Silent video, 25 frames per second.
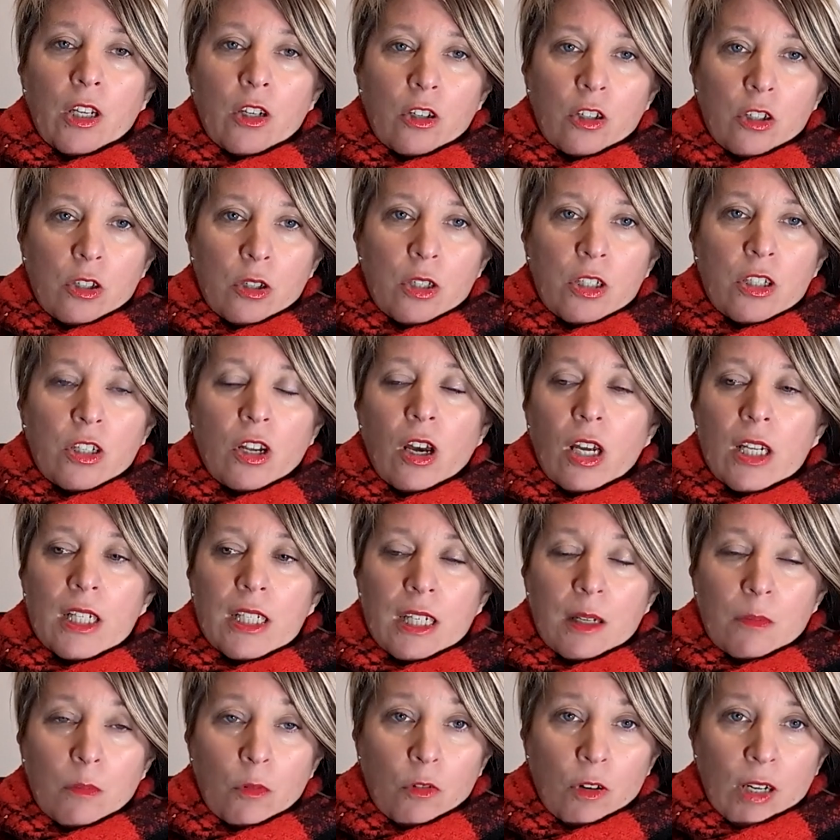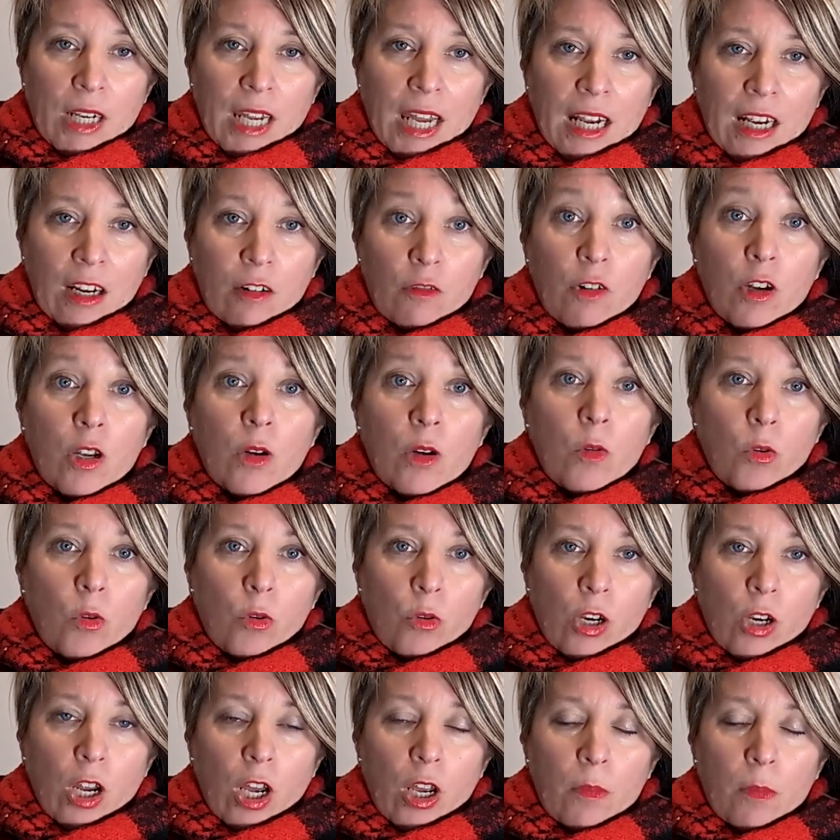You could do a side seam or a kangaroo
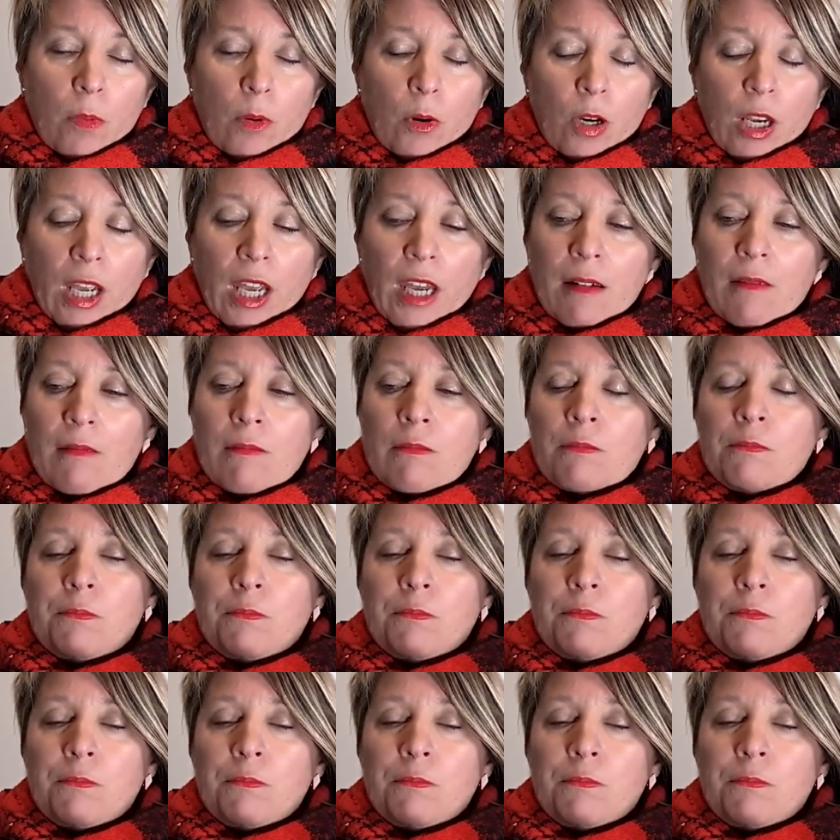or no pocket.